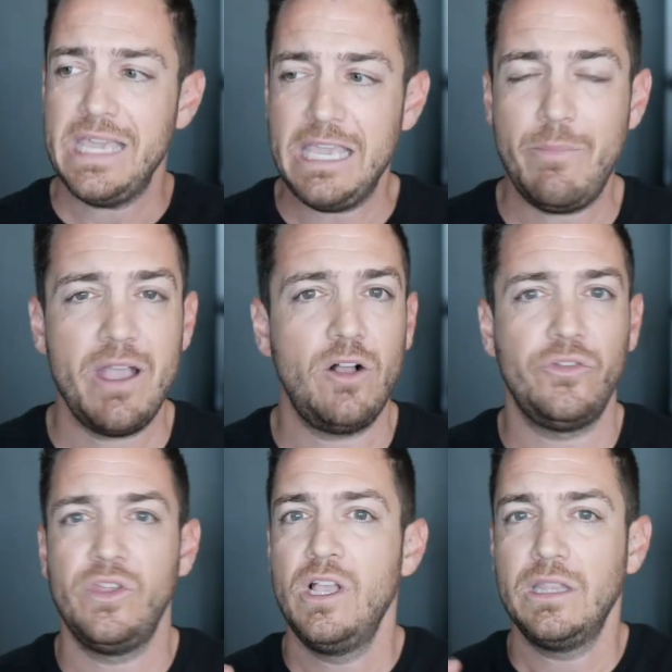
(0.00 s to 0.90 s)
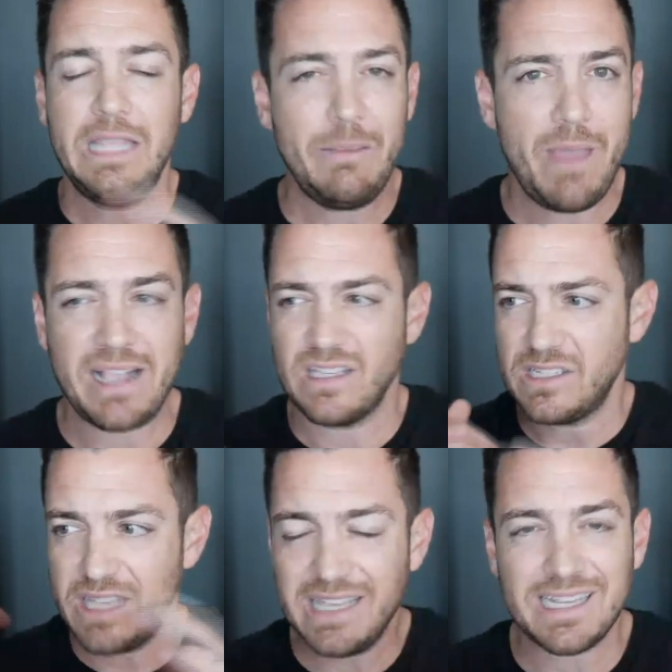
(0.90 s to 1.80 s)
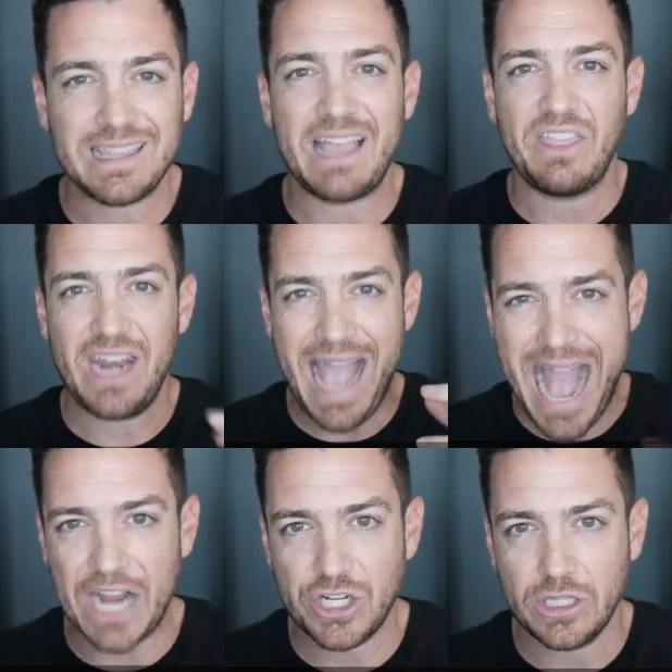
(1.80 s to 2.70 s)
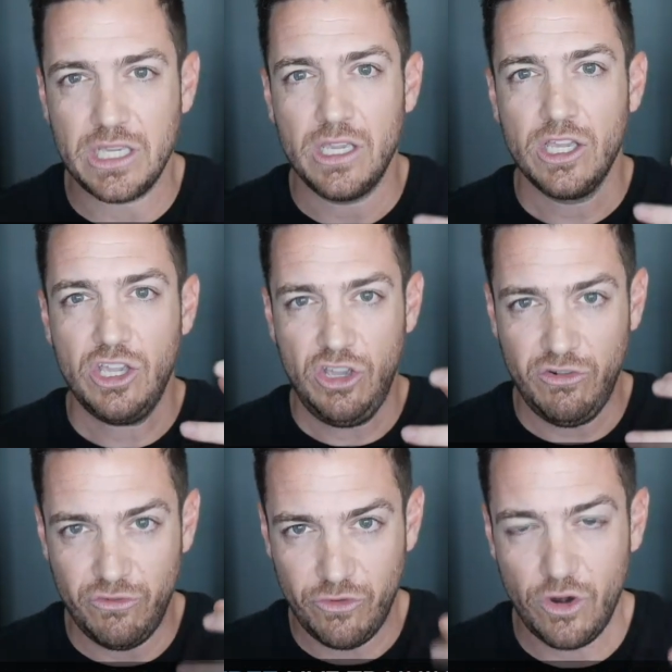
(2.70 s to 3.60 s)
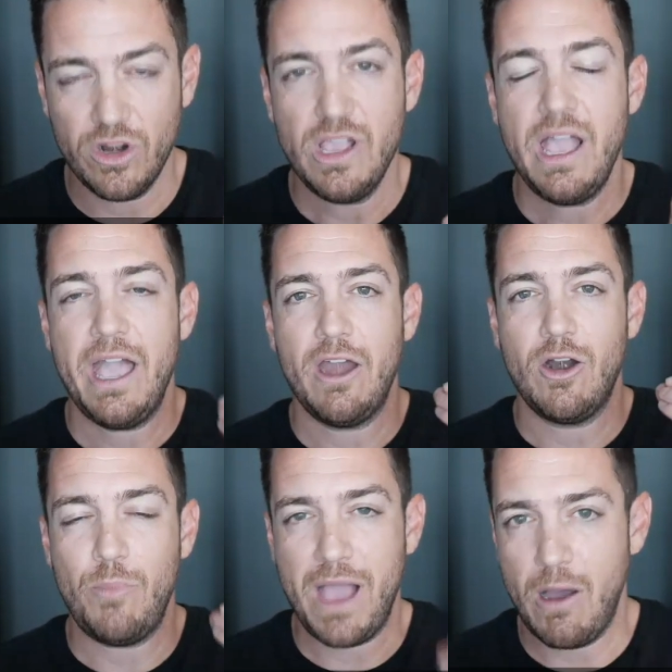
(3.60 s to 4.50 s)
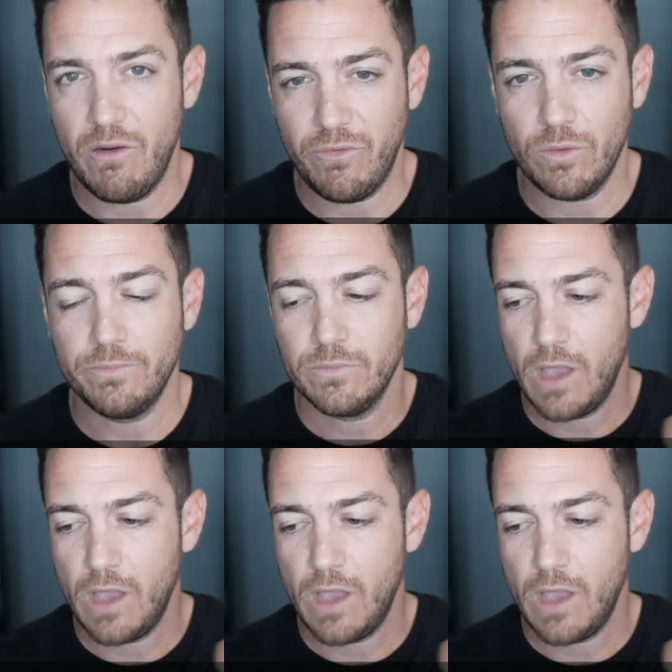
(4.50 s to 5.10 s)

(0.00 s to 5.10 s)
emails, lead magnets, things like that that actually convert and are powerful.